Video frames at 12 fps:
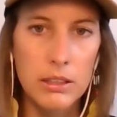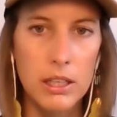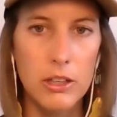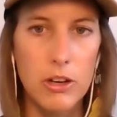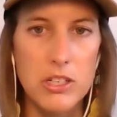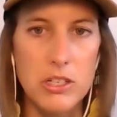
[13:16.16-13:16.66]

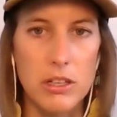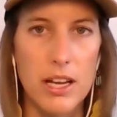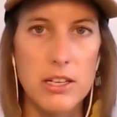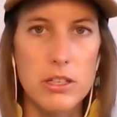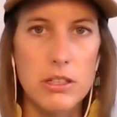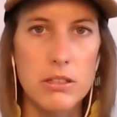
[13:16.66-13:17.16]

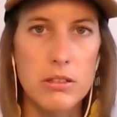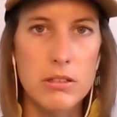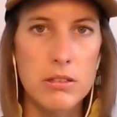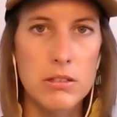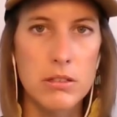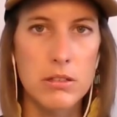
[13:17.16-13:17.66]

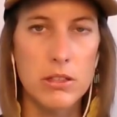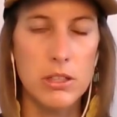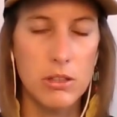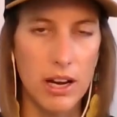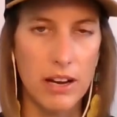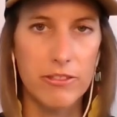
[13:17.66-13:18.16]
Congratulations,
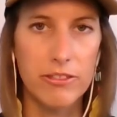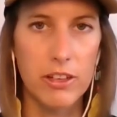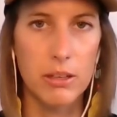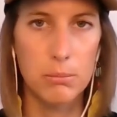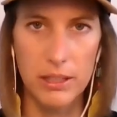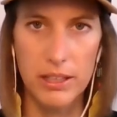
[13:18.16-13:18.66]
you have
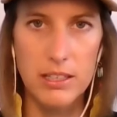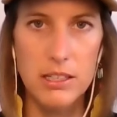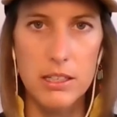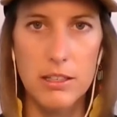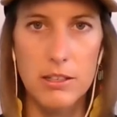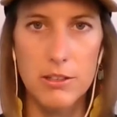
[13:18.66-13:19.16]

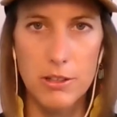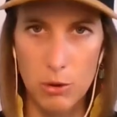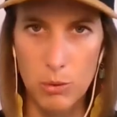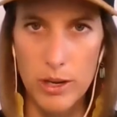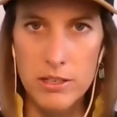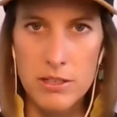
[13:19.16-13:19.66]
completed the
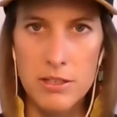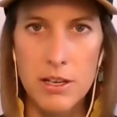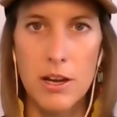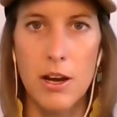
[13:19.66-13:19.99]
quiz.